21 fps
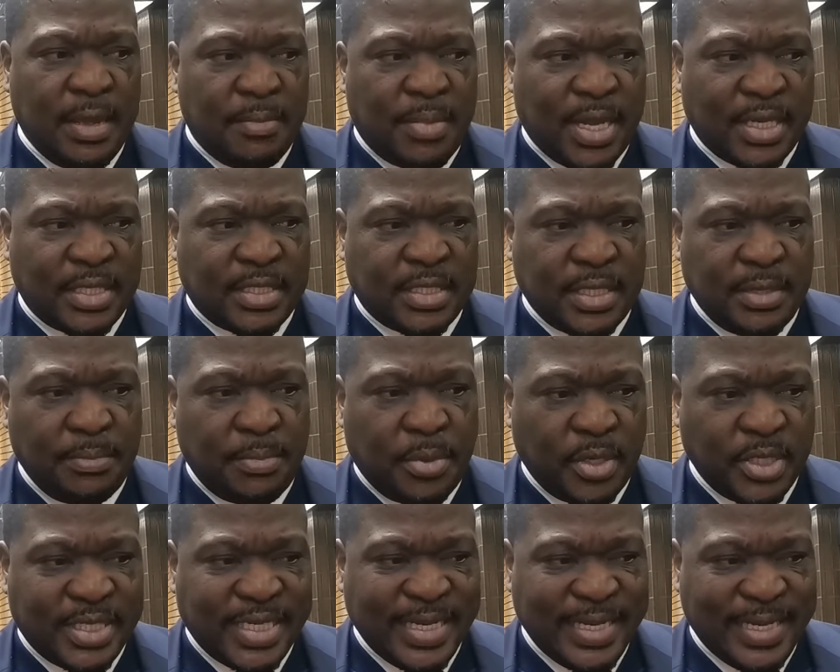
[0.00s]
but
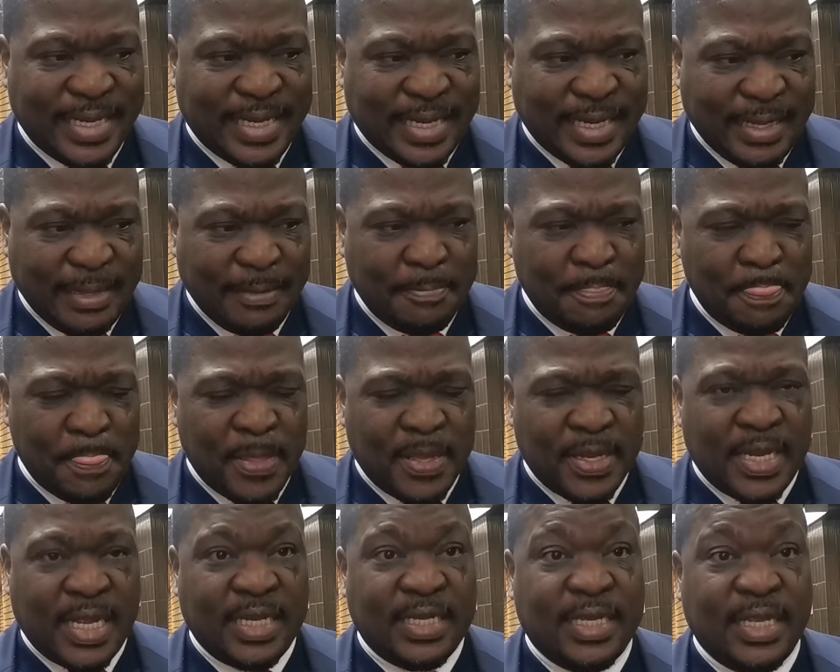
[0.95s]
importantly,
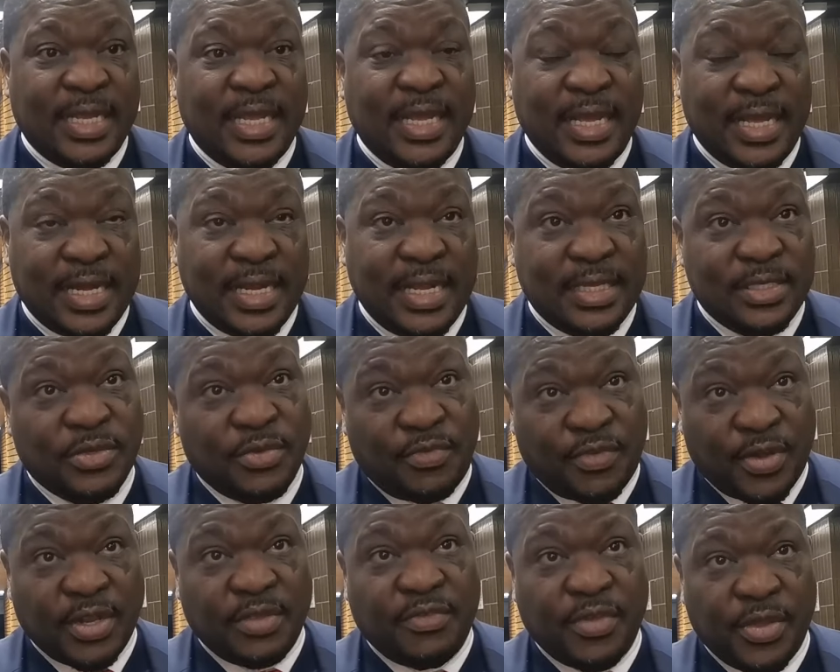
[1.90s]
that the areas
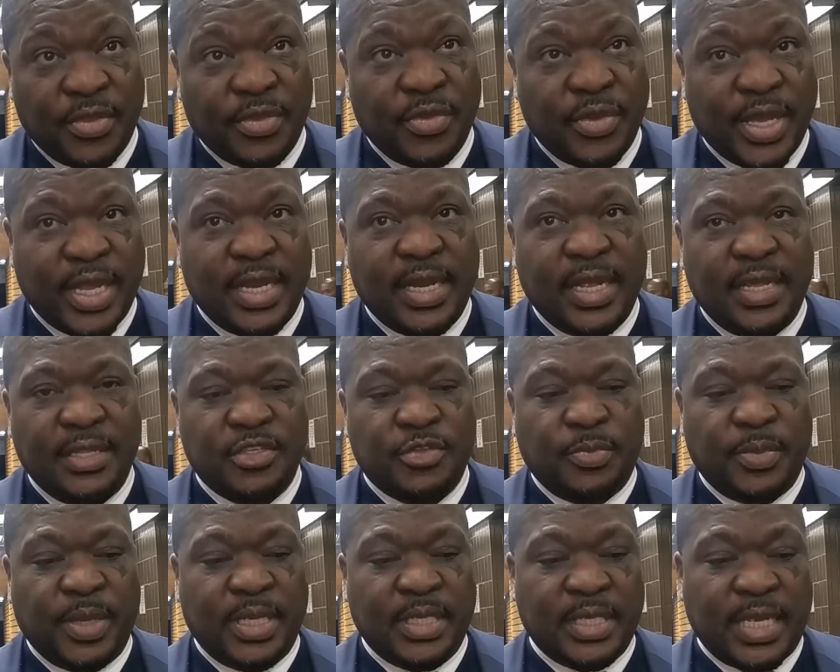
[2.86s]
of revenue
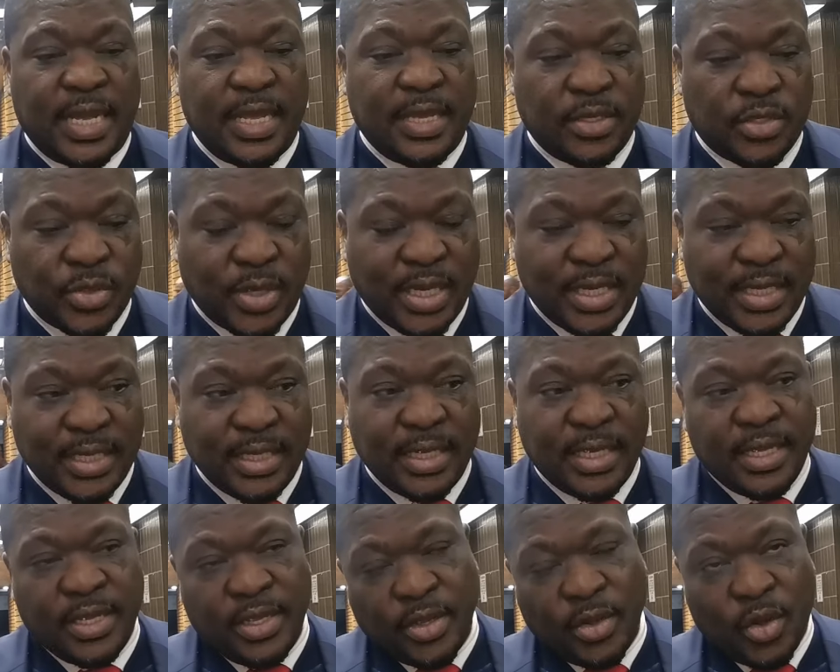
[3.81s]
enhancement are actually
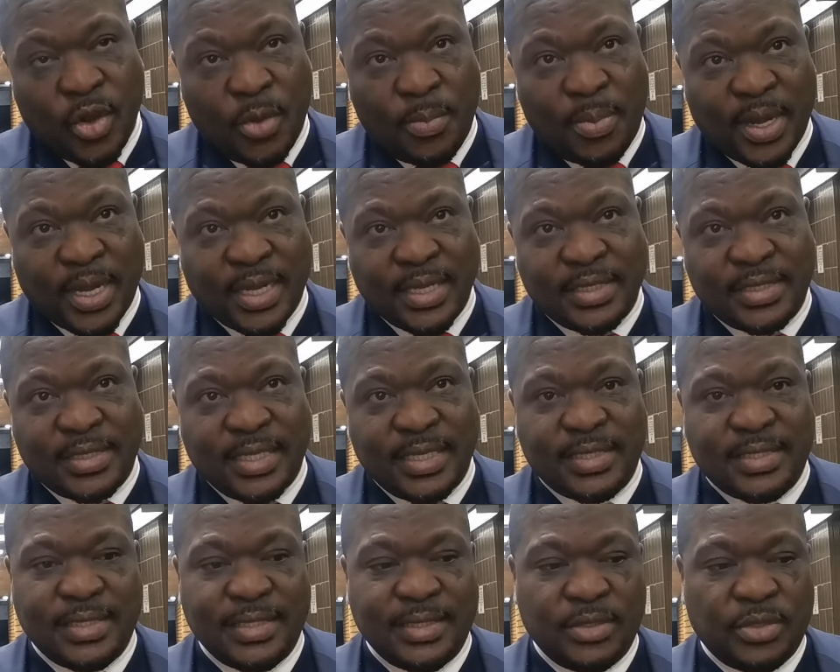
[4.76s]

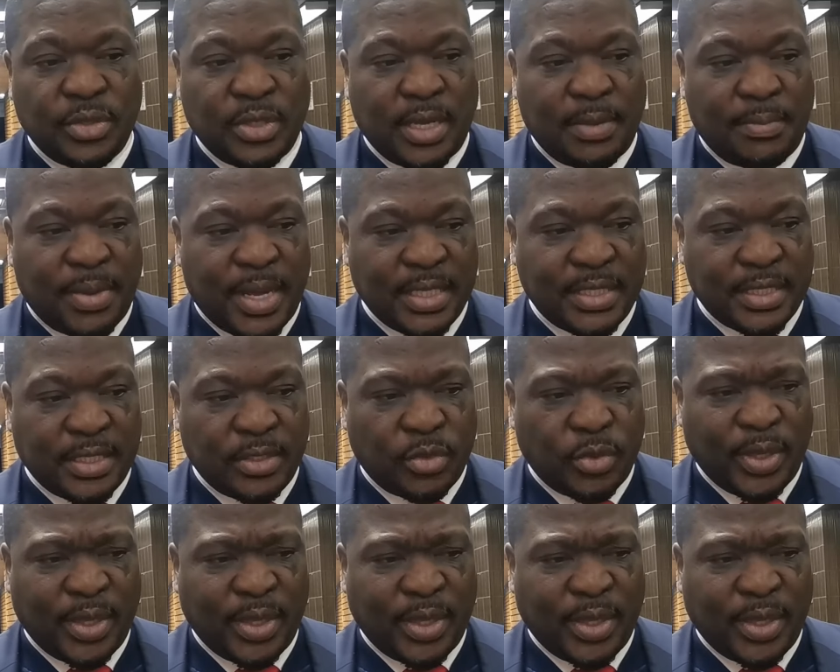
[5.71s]
incorporated into the budget.